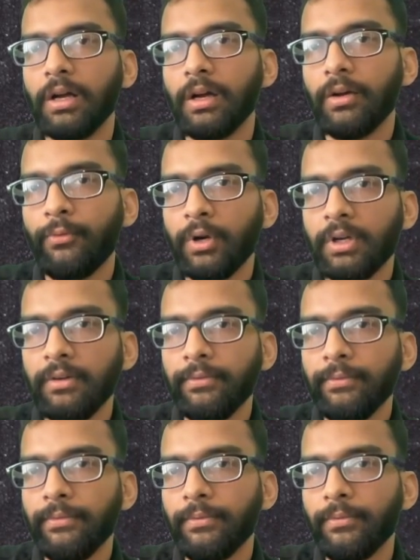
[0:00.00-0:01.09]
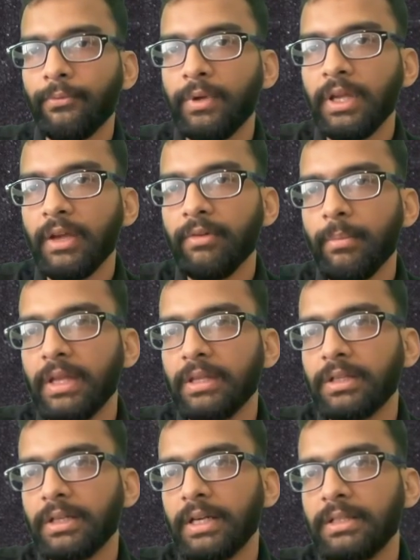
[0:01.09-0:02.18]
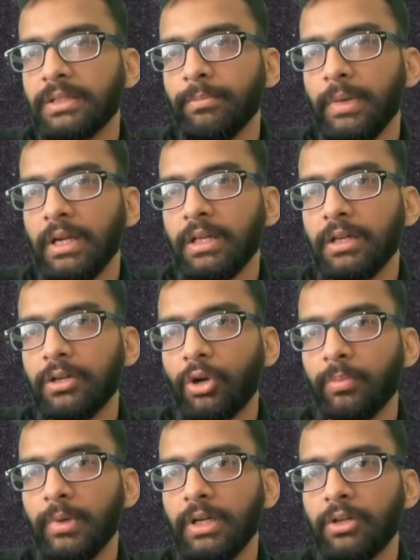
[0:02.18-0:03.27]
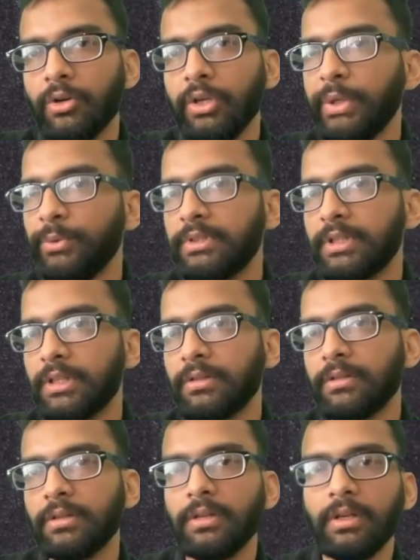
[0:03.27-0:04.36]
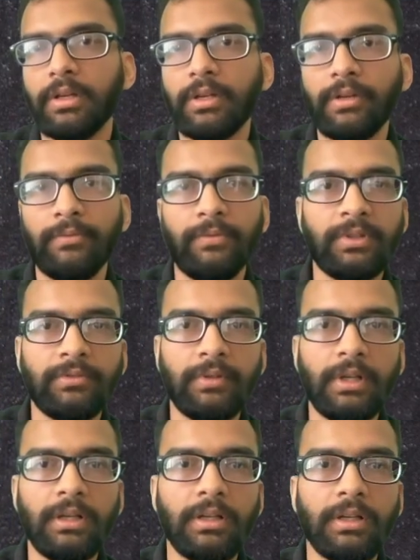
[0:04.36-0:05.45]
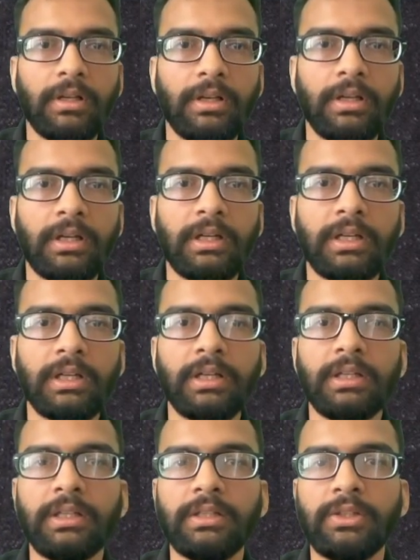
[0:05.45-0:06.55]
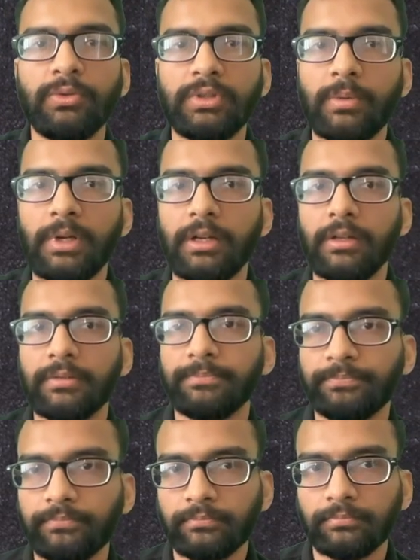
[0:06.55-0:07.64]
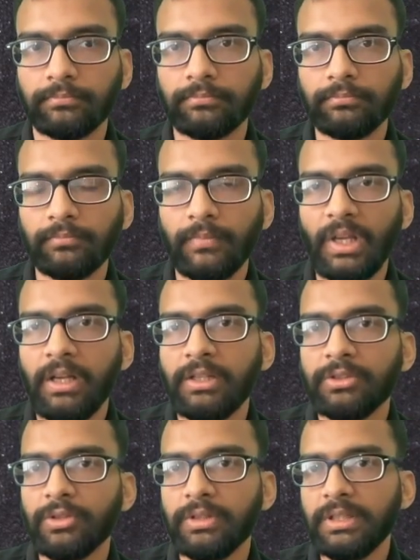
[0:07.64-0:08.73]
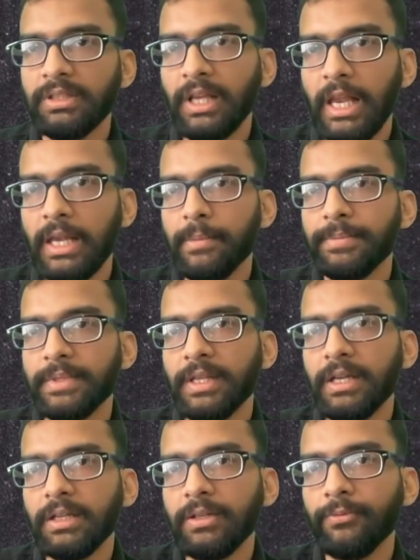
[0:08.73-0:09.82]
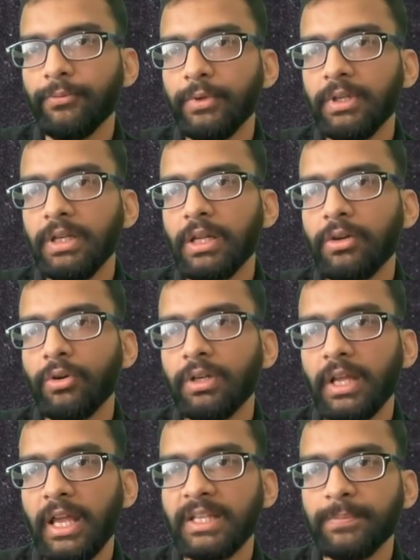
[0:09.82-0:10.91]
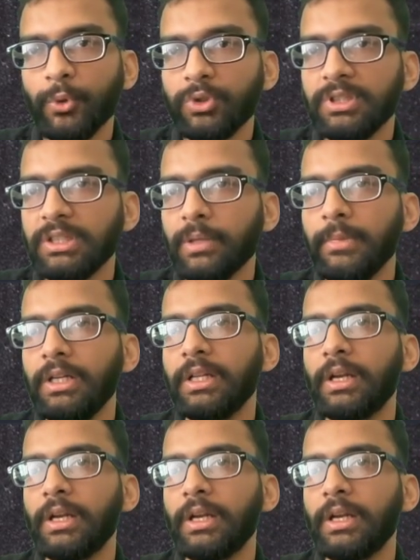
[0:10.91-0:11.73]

what if we have a method, let's say builder dot builder on user, which will return us user builder. So this helps that we are not exposing the builder